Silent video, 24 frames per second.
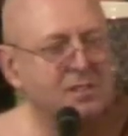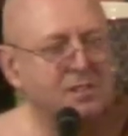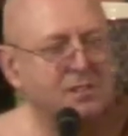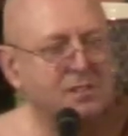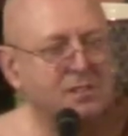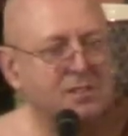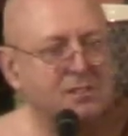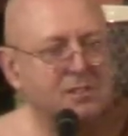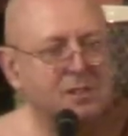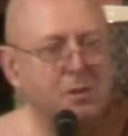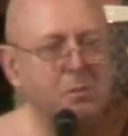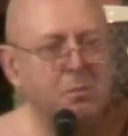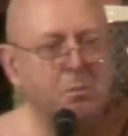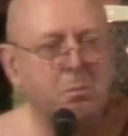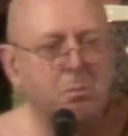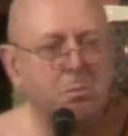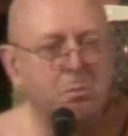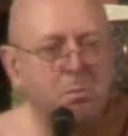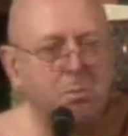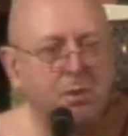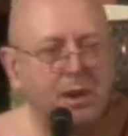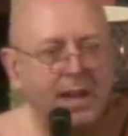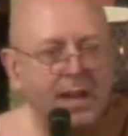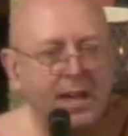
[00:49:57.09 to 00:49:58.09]
Don't
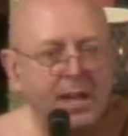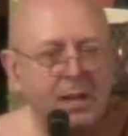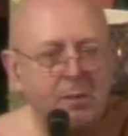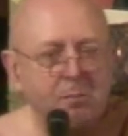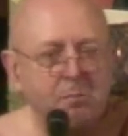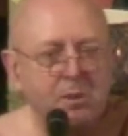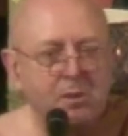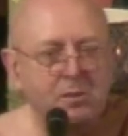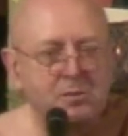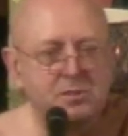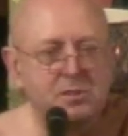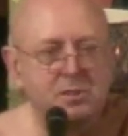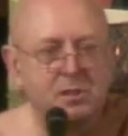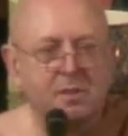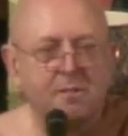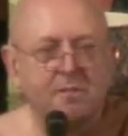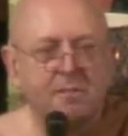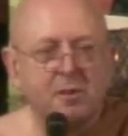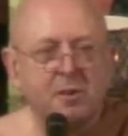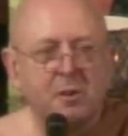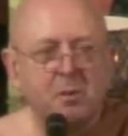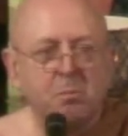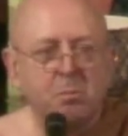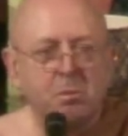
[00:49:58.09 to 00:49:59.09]
blame yourself.
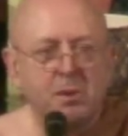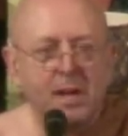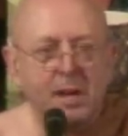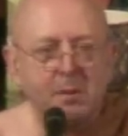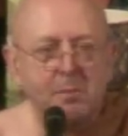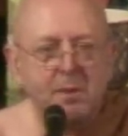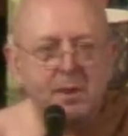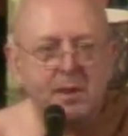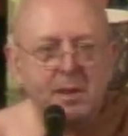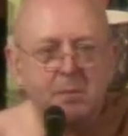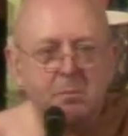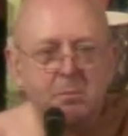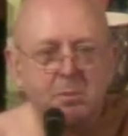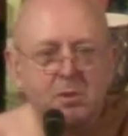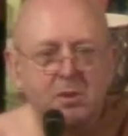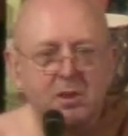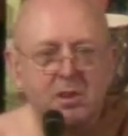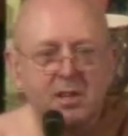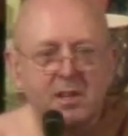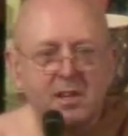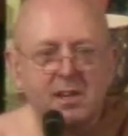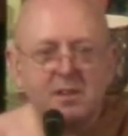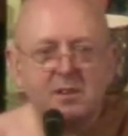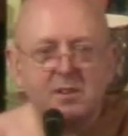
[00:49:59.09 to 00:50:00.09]
Don't blame
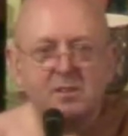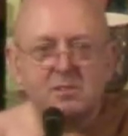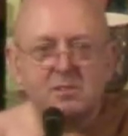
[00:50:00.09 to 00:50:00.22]
anybody else.